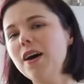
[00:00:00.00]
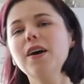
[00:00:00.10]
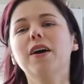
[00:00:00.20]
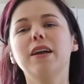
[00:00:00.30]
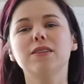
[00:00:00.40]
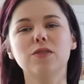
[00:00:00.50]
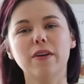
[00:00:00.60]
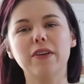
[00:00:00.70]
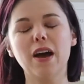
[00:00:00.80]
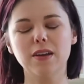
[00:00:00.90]
Alright, so
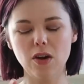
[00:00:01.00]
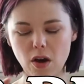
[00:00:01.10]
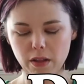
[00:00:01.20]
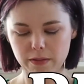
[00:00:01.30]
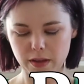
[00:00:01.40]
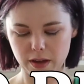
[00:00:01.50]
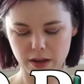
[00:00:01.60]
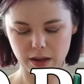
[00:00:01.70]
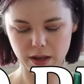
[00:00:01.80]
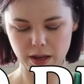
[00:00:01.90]
I've gotten all of
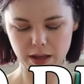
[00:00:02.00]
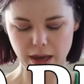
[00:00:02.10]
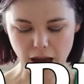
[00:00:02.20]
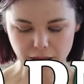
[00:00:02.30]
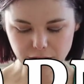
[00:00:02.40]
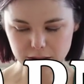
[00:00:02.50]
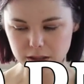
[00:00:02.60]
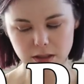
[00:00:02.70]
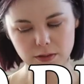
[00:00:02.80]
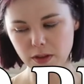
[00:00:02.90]
the gathering
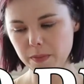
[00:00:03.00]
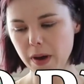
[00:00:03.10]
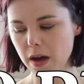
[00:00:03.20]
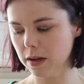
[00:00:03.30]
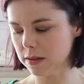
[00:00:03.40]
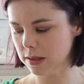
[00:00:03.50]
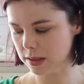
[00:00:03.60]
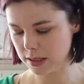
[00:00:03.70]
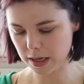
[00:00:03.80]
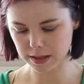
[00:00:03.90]
stitches for the bodice, the
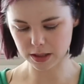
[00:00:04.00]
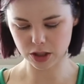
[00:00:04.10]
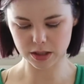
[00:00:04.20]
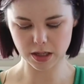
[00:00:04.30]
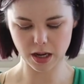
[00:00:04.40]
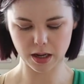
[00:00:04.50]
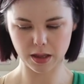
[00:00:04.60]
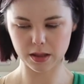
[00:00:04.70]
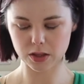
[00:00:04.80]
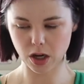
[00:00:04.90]
stay stitching
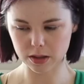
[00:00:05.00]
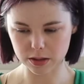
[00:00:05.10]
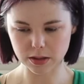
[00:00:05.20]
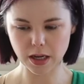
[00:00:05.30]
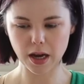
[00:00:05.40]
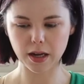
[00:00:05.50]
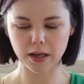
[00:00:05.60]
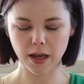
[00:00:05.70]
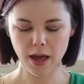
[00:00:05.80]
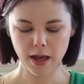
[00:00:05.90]
done, the darts are
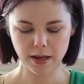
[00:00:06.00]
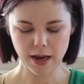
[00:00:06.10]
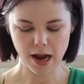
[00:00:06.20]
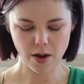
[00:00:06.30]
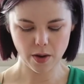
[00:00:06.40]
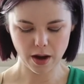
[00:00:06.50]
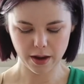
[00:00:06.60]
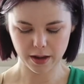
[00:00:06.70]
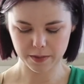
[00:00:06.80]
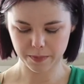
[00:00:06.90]
done. Now I
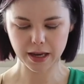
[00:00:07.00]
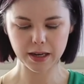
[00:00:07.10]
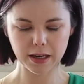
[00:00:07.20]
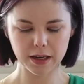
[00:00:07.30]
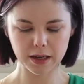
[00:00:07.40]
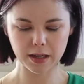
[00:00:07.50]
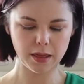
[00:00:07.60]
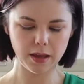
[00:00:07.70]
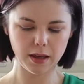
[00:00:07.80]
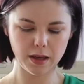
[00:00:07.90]
am pinning
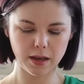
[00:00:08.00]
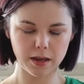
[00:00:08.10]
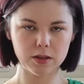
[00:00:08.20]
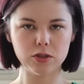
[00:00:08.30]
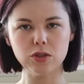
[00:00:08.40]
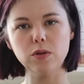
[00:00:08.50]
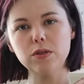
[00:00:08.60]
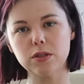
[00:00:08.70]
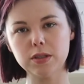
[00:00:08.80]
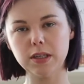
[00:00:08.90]
the
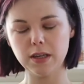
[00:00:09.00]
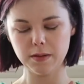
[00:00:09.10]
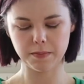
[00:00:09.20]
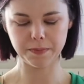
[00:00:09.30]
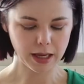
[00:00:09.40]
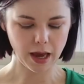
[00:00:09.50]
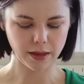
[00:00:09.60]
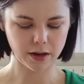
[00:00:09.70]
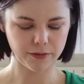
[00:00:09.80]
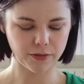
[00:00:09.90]
shoulder seam
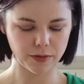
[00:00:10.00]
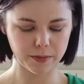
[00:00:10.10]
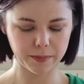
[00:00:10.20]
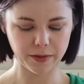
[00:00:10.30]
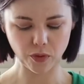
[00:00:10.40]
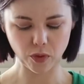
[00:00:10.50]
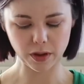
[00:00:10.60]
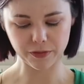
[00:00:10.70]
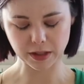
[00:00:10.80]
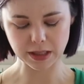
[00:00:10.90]
together for
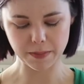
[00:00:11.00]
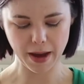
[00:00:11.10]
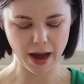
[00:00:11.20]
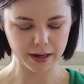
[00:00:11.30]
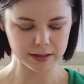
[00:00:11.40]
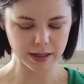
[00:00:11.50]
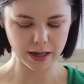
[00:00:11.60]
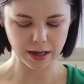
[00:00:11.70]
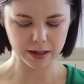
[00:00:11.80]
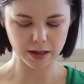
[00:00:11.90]
the fronts and the backs,
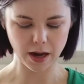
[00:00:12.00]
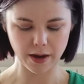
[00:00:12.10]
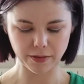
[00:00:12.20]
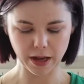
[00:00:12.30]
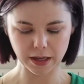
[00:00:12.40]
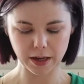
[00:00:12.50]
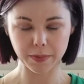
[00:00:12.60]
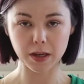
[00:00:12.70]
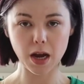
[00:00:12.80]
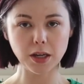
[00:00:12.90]
and I've lined up
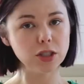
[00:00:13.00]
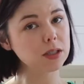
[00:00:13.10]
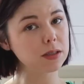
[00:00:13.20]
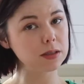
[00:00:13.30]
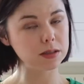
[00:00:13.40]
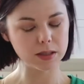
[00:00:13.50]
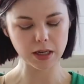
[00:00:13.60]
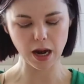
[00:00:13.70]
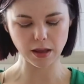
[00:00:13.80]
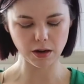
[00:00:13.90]
the notches
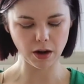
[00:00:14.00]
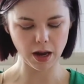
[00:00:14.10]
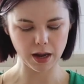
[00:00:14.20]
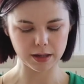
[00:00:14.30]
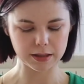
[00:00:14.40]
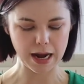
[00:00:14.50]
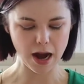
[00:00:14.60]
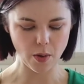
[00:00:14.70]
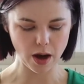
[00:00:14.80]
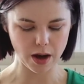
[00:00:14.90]
together, and
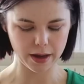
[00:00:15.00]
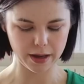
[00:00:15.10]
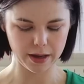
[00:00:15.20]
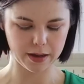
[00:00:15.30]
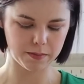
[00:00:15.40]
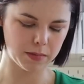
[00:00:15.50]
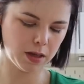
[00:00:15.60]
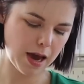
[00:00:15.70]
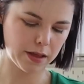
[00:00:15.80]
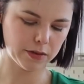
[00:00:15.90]
now I am
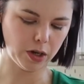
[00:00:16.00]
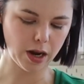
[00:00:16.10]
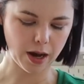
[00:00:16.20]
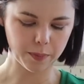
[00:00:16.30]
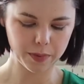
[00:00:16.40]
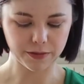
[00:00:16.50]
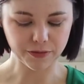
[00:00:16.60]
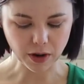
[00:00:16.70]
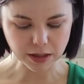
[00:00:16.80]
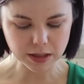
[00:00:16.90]
gathering up the
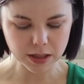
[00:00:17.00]
front